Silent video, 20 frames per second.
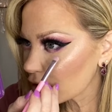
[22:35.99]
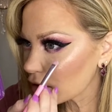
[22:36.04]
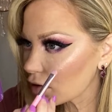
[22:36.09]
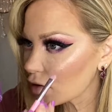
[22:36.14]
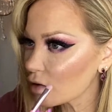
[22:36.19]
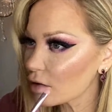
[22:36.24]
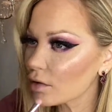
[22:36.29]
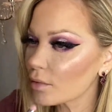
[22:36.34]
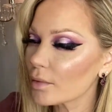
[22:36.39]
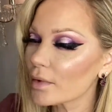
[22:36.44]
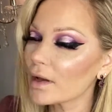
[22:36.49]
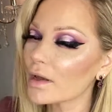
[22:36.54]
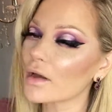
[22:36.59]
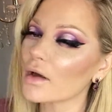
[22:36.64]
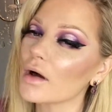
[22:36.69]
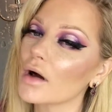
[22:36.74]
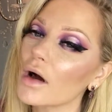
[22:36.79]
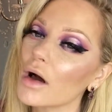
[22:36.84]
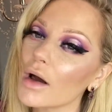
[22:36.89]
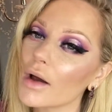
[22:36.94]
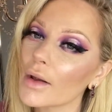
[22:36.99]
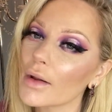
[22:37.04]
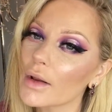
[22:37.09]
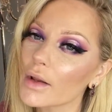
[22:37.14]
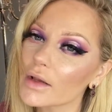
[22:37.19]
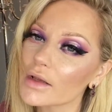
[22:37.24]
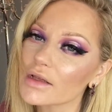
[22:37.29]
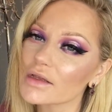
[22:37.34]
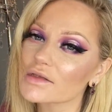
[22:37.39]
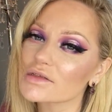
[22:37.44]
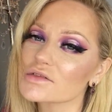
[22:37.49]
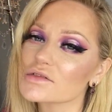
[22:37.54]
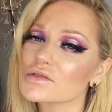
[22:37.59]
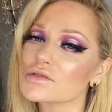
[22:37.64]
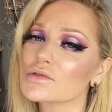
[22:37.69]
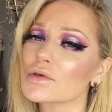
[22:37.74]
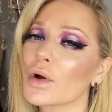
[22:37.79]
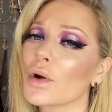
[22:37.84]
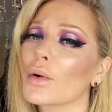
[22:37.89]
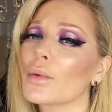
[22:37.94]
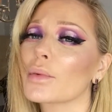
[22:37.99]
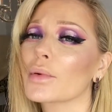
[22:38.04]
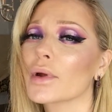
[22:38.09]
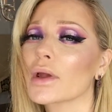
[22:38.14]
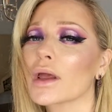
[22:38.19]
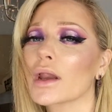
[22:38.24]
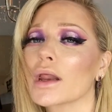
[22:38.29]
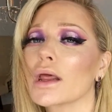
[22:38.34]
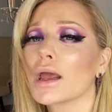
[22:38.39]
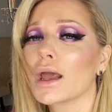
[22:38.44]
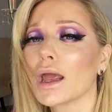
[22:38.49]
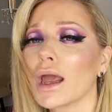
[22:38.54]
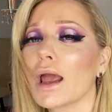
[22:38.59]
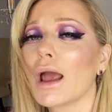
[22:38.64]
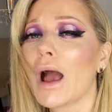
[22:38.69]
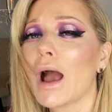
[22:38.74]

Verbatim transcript: Oh my God, it's so pretty.